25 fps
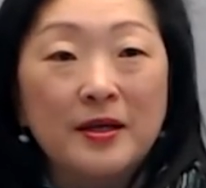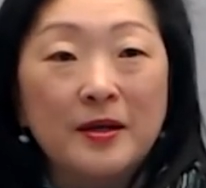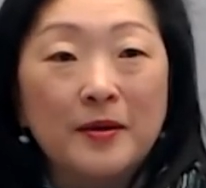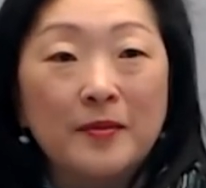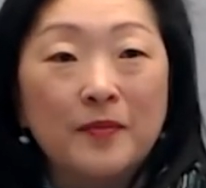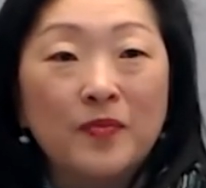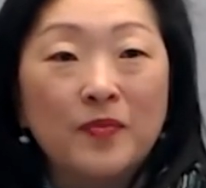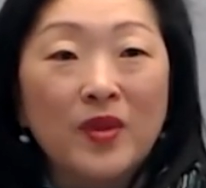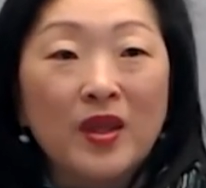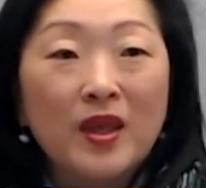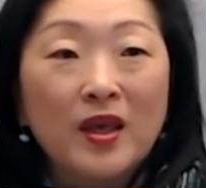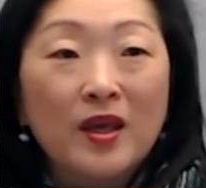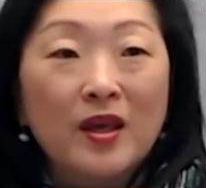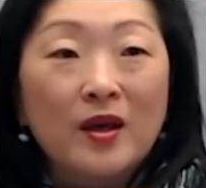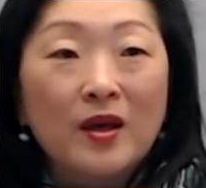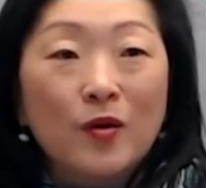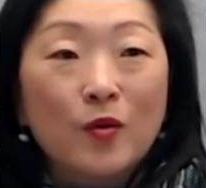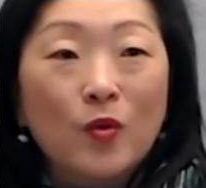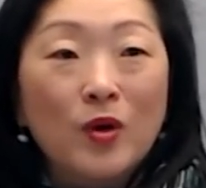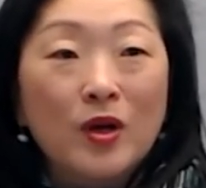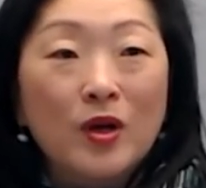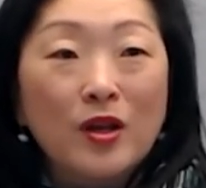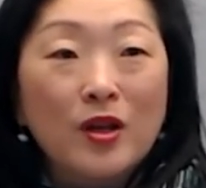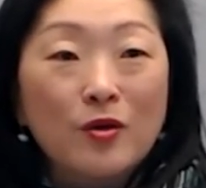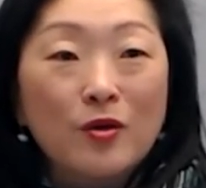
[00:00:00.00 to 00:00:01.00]
Um,
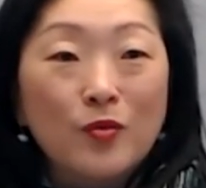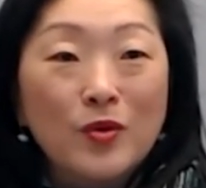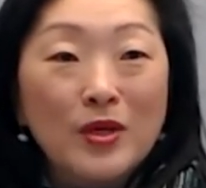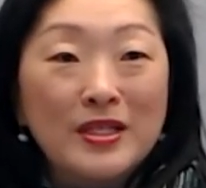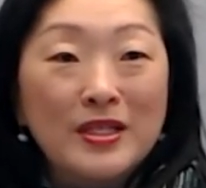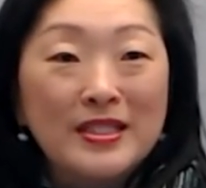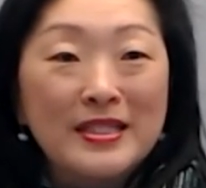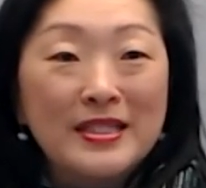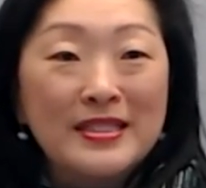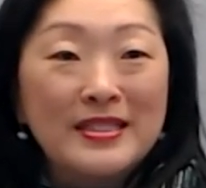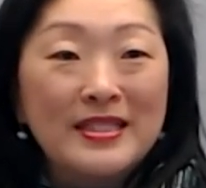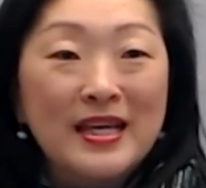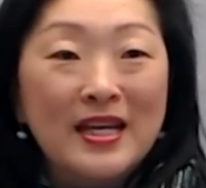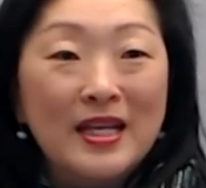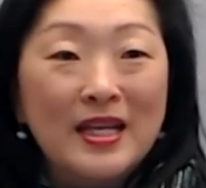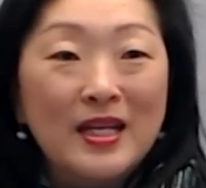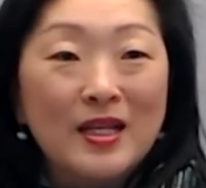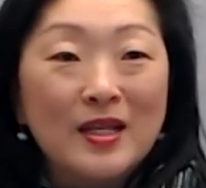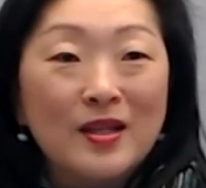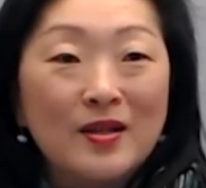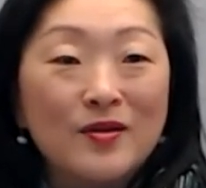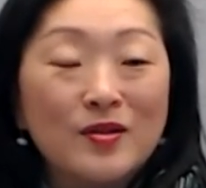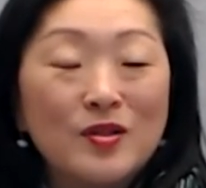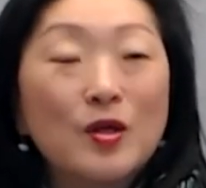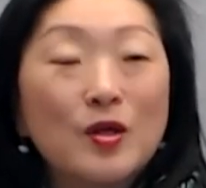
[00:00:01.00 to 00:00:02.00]
one of the reasons that
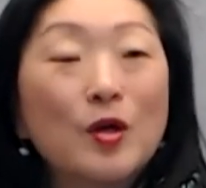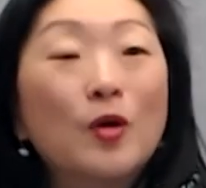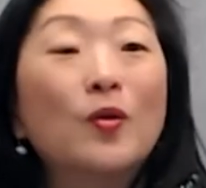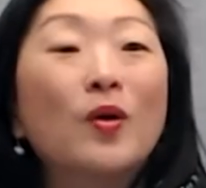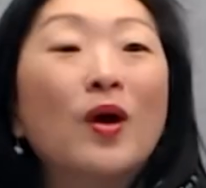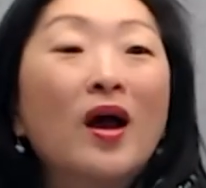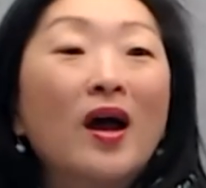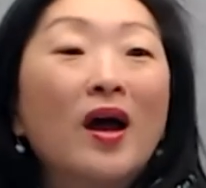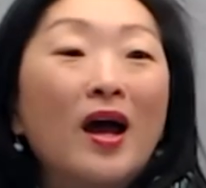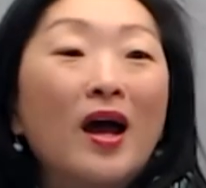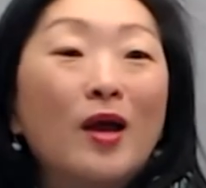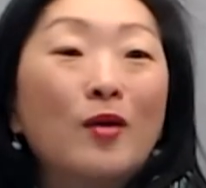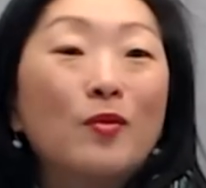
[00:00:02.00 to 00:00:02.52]
it so